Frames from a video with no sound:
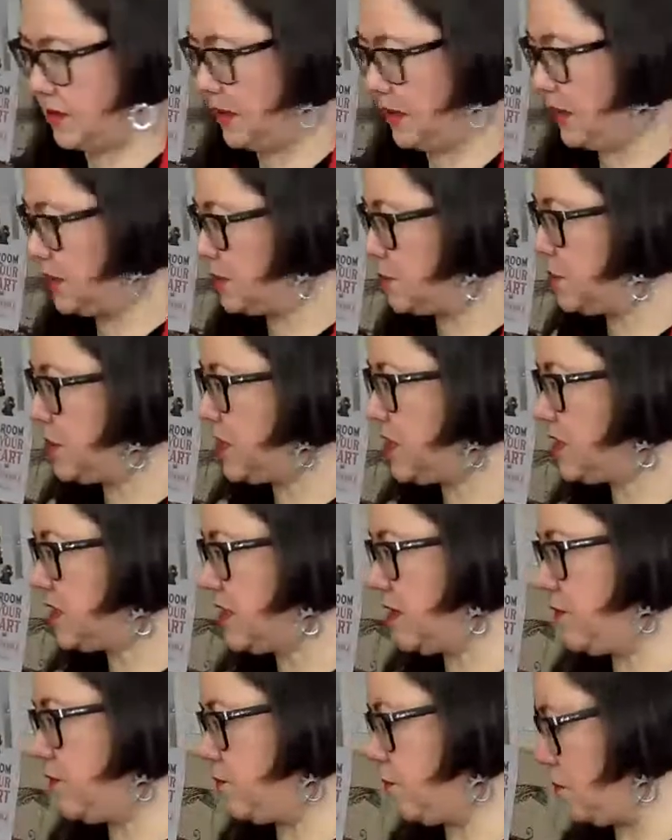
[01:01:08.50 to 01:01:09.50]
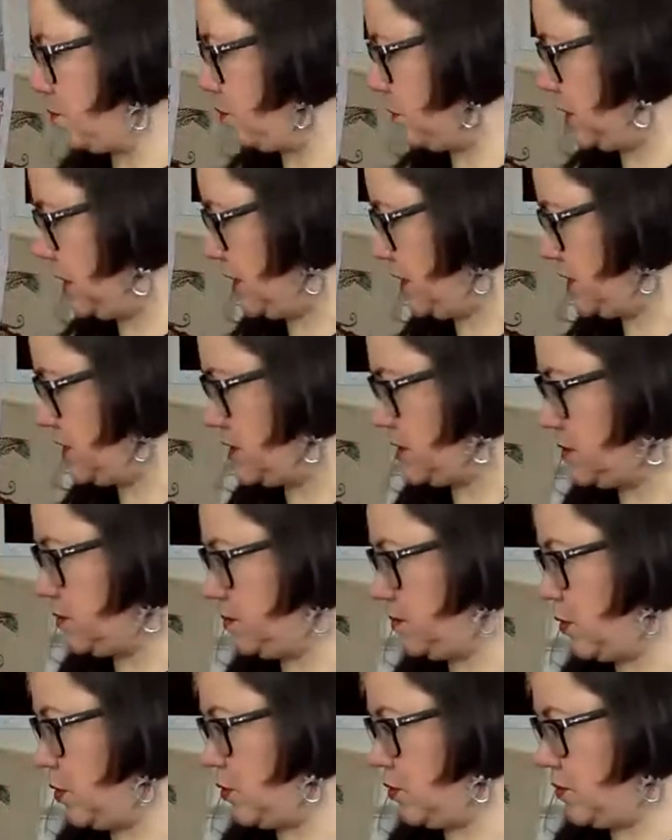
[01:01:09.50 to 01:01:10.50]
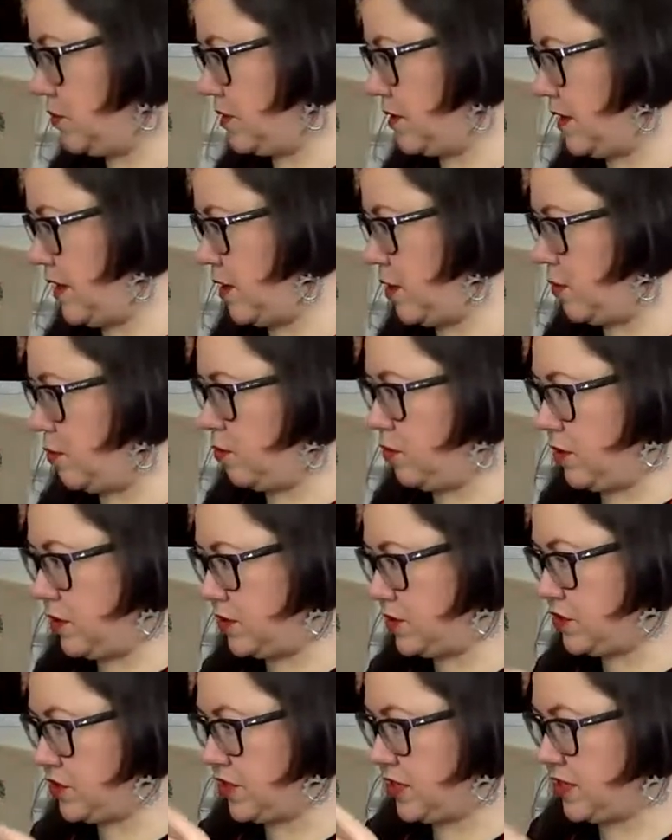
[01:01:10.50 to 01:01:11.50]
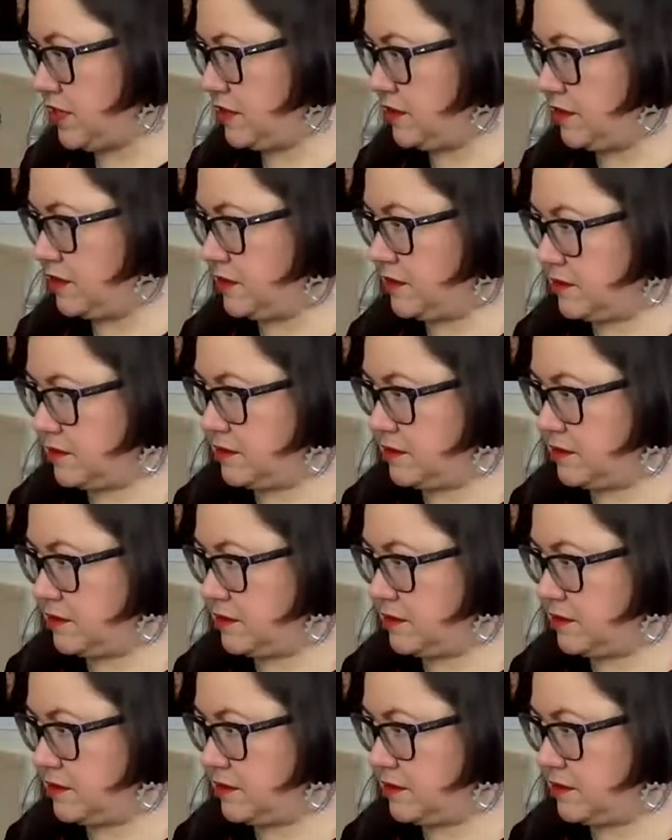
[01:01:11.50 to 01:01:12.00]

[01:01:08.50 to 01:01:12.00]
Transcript: It's because they've replaced both airbrush and